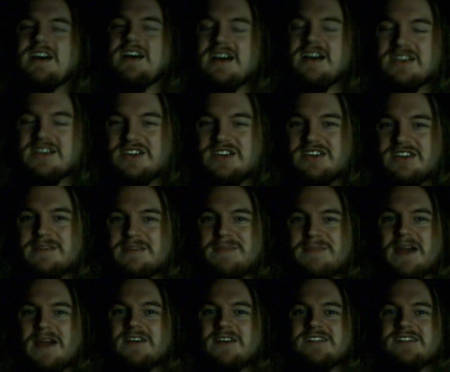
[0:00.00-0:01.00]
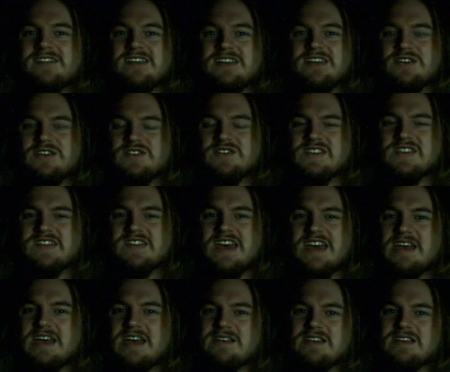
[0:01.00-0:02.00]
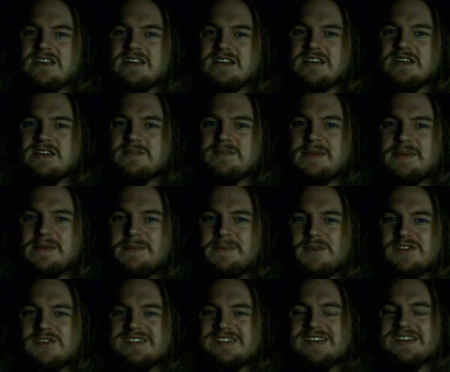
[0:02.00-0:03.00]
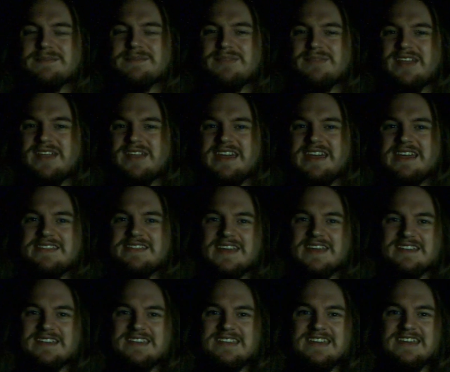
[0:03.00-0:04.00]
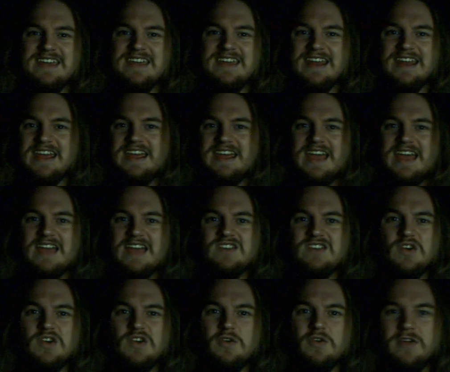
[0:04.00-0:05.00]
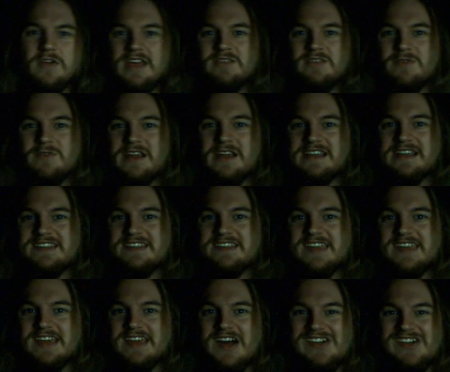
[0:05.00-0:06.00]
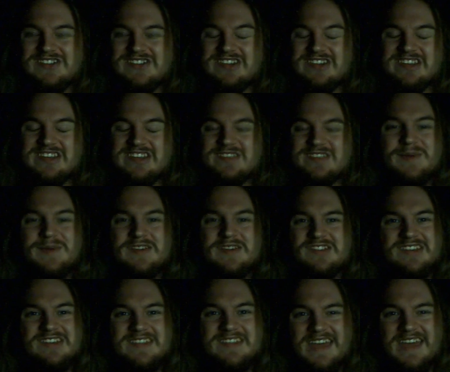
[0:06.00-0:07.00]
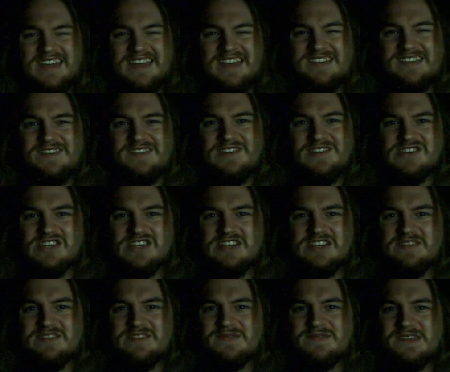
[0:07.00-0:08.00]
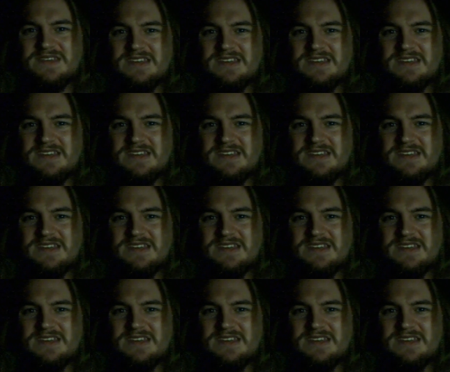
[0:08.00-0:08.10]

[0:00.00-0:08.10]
a good comparison to use is that people used to complain that TNA had no in-ring psychology, especially in the X Division.